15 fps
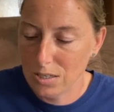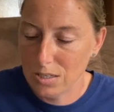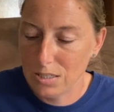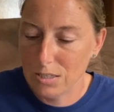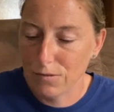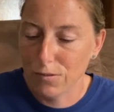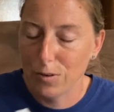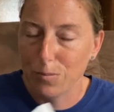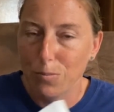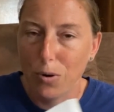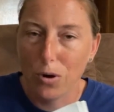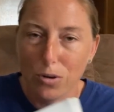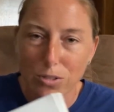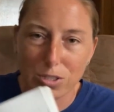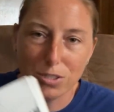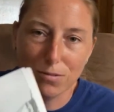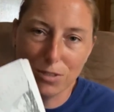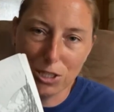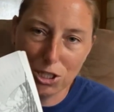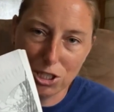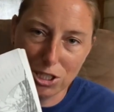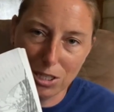different parts of the
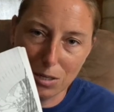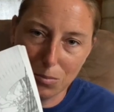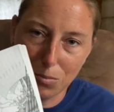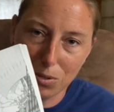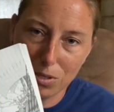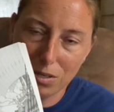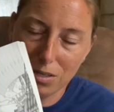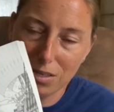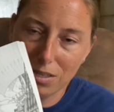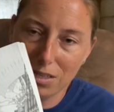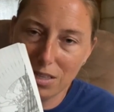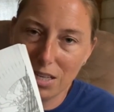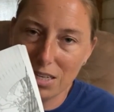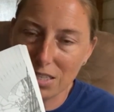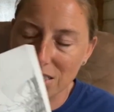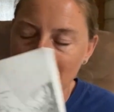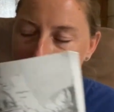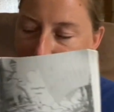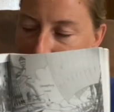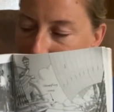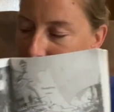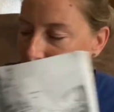ship, things like
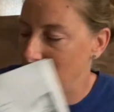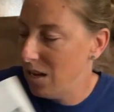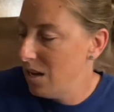that.